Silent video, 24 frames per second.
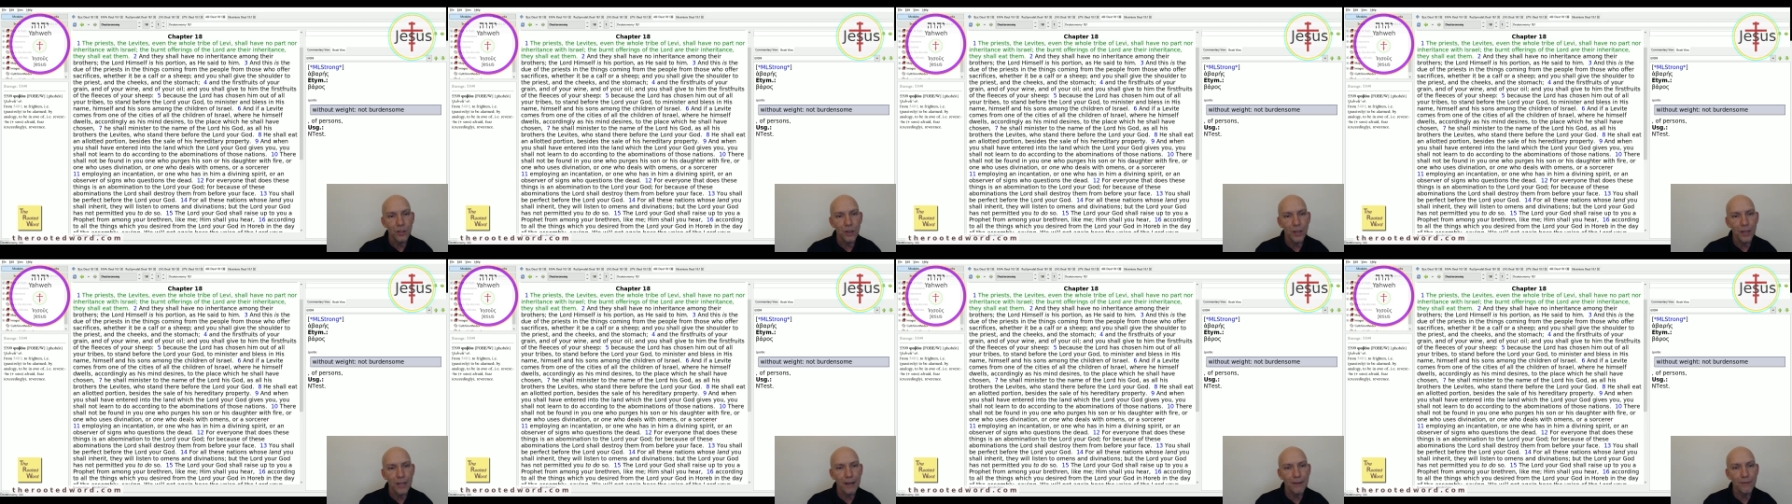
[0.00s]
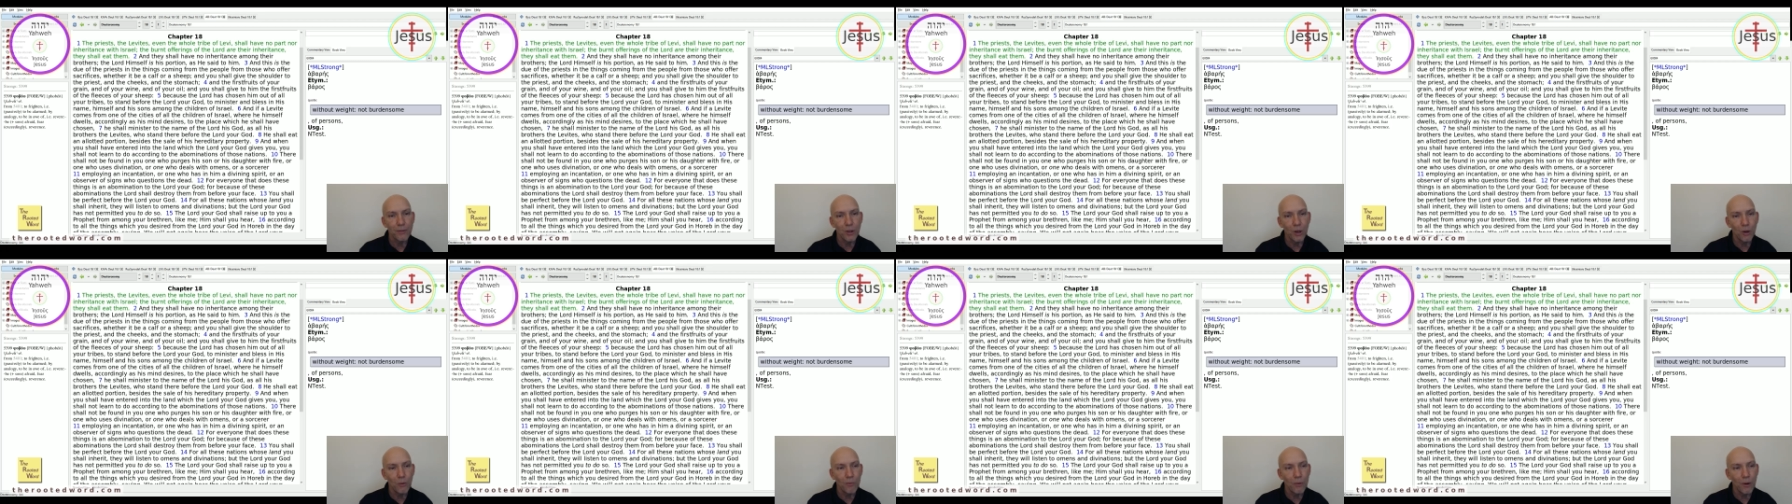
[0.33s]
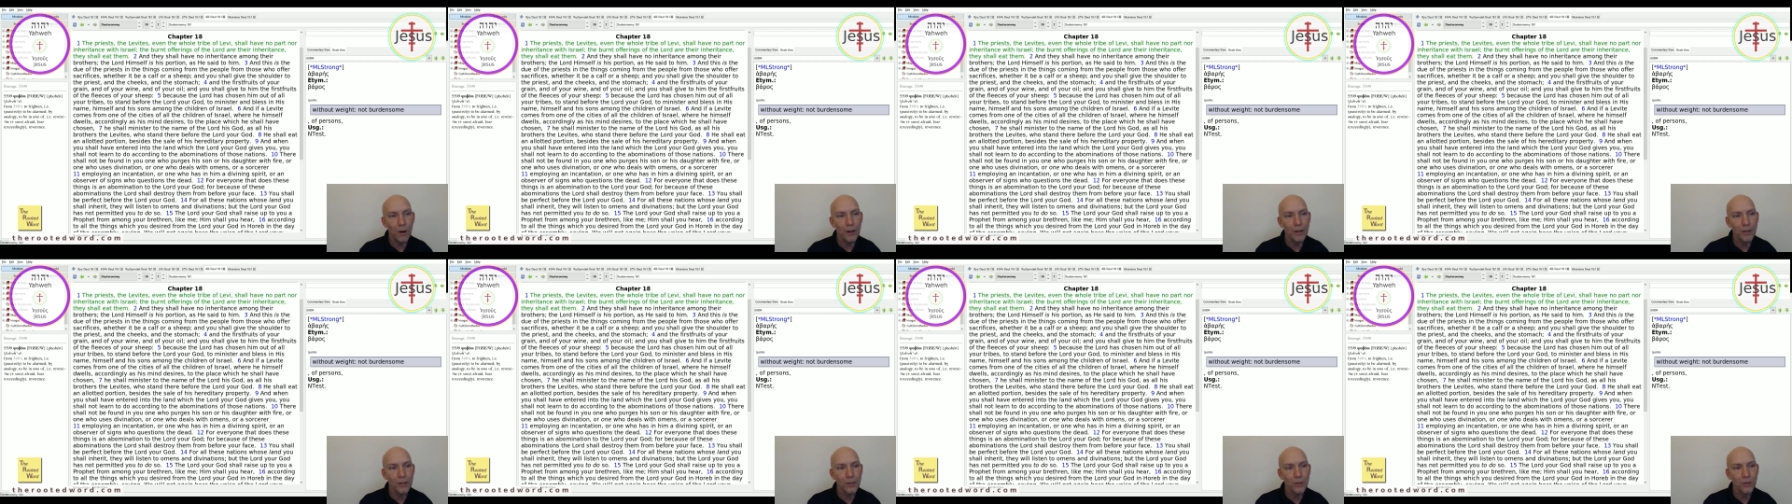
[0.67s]
have no
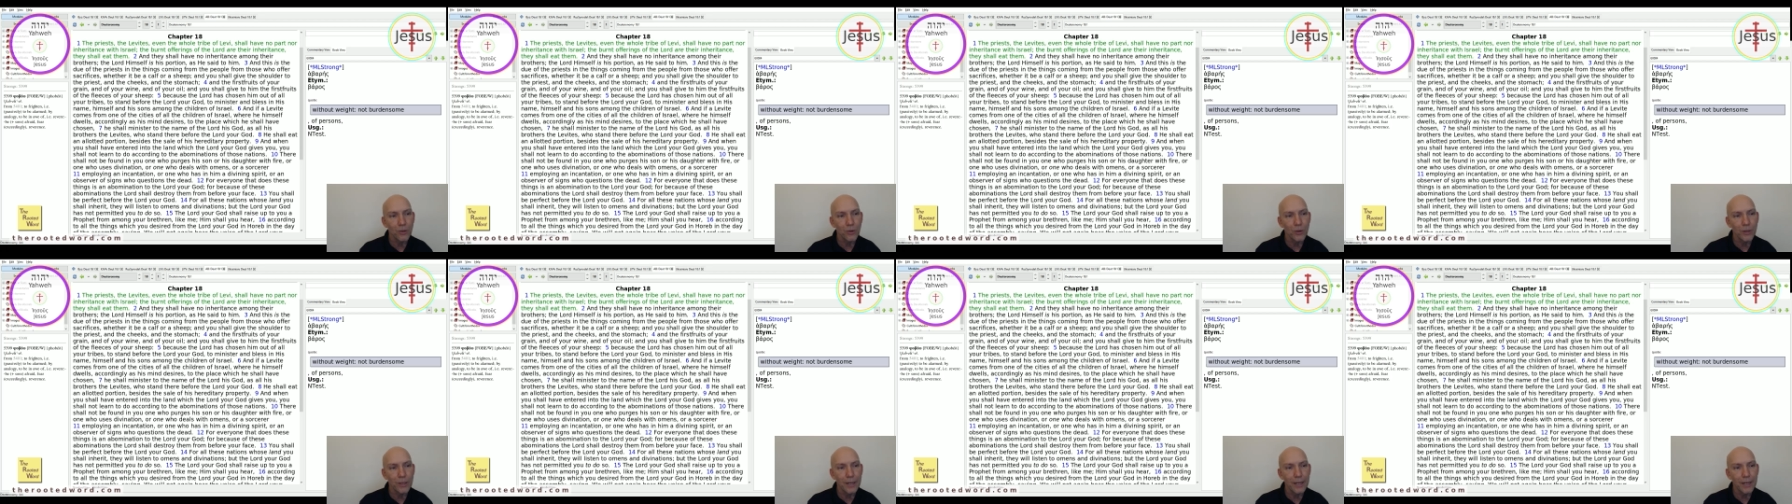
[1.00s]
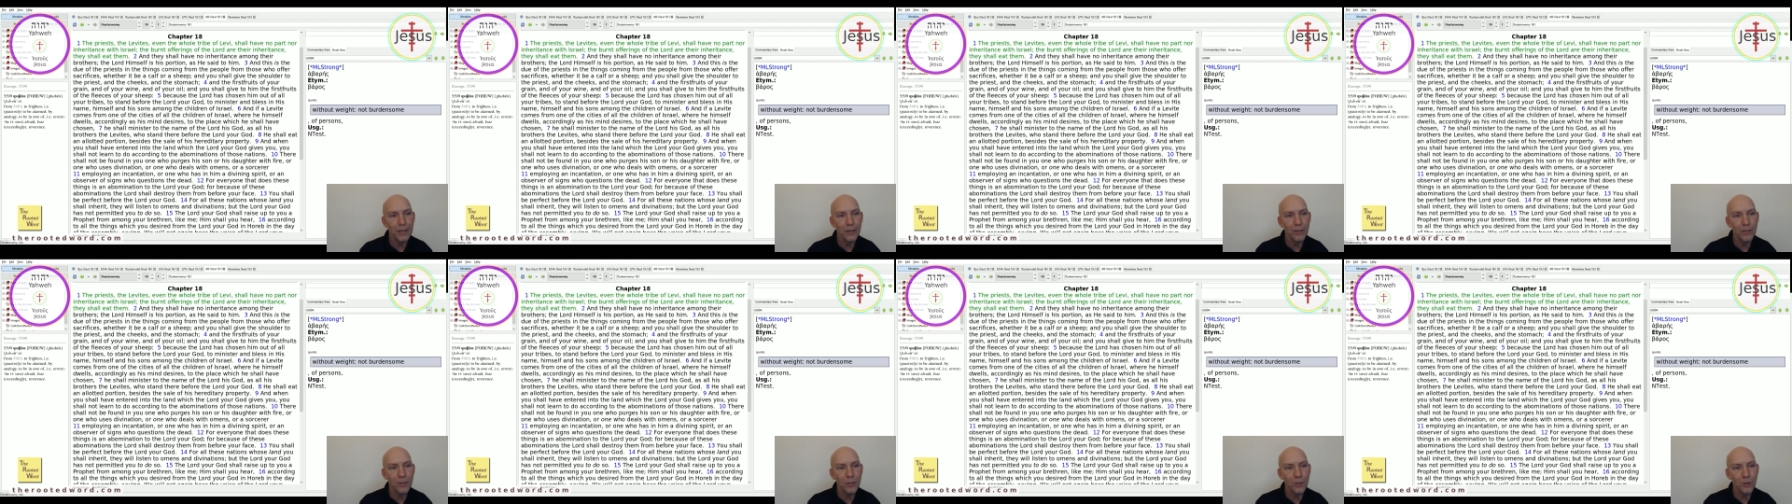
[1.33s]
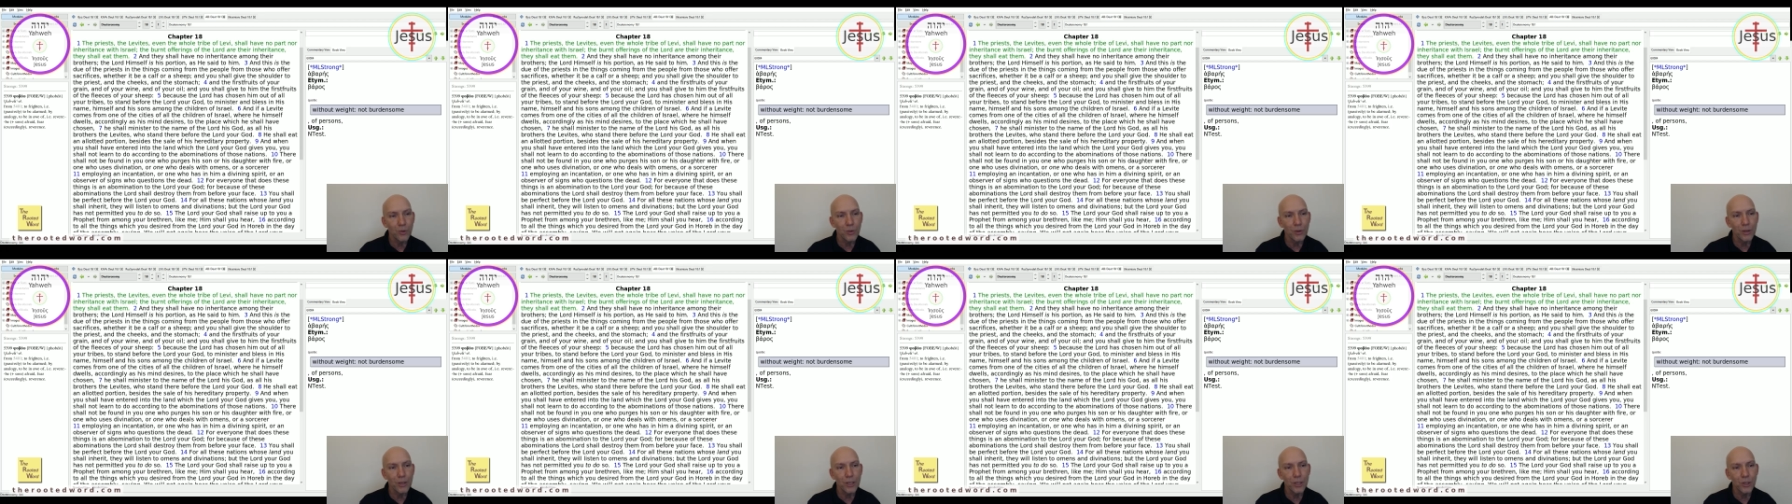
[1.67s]
part nor
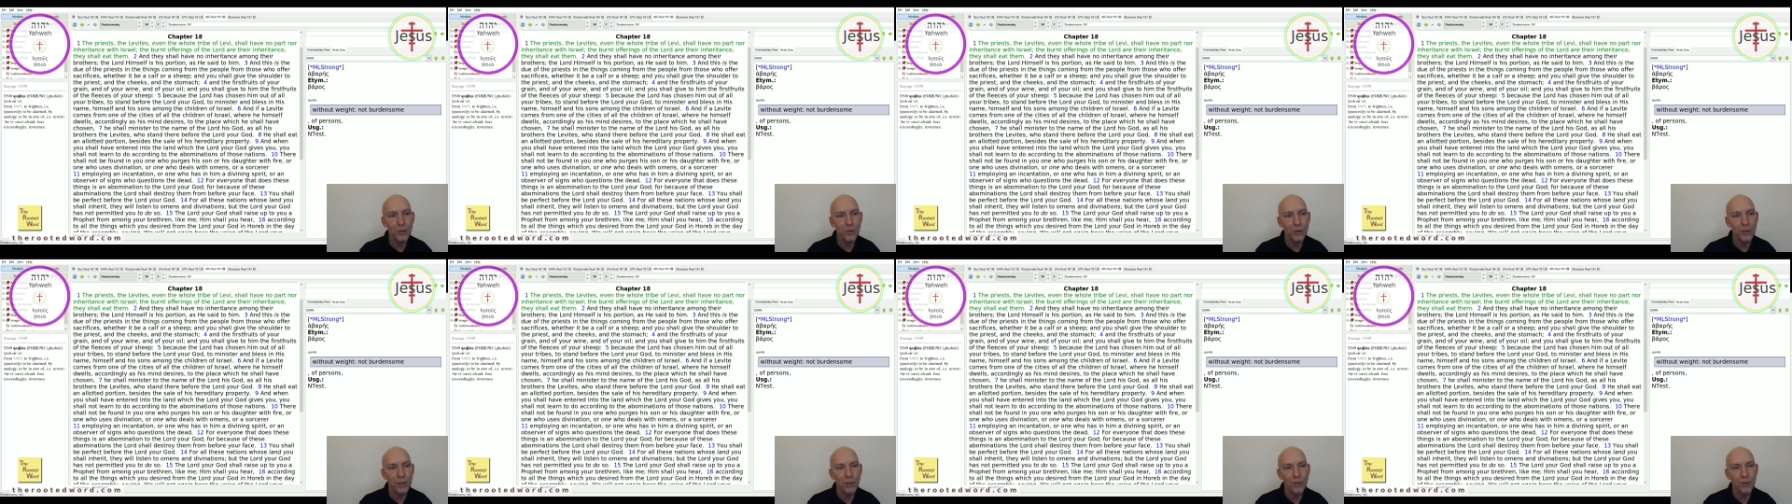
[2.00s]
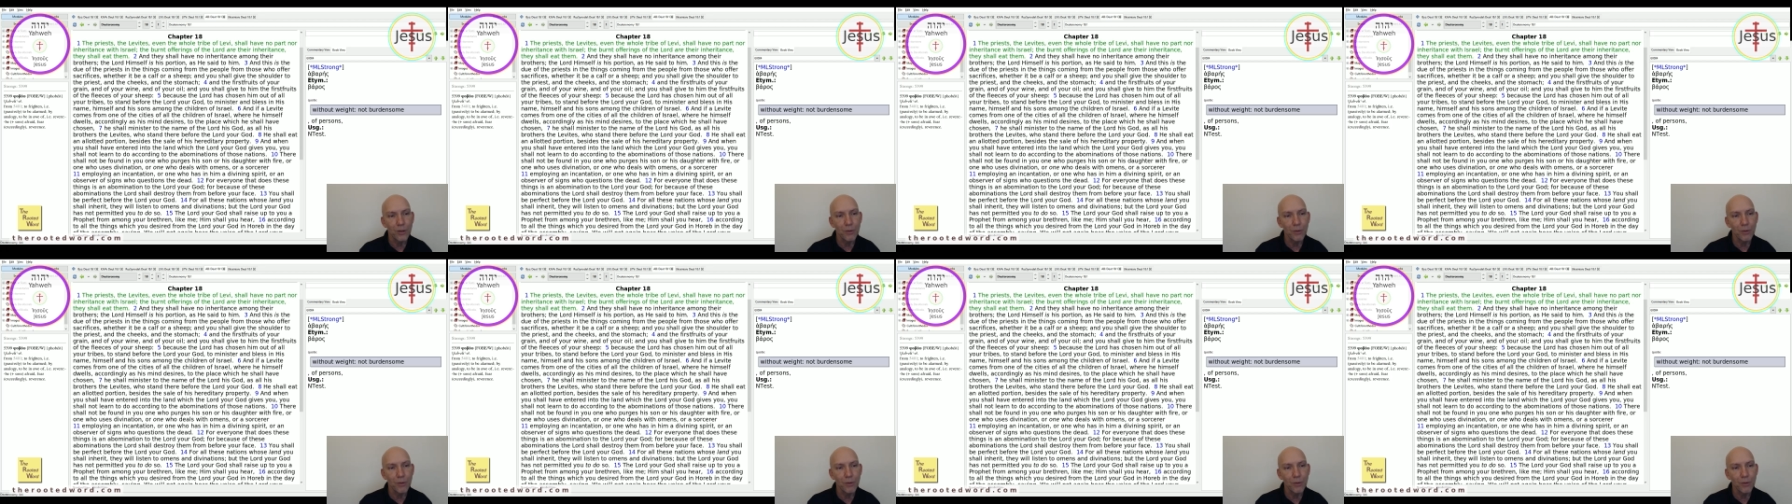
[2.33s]
inheritance with Israel.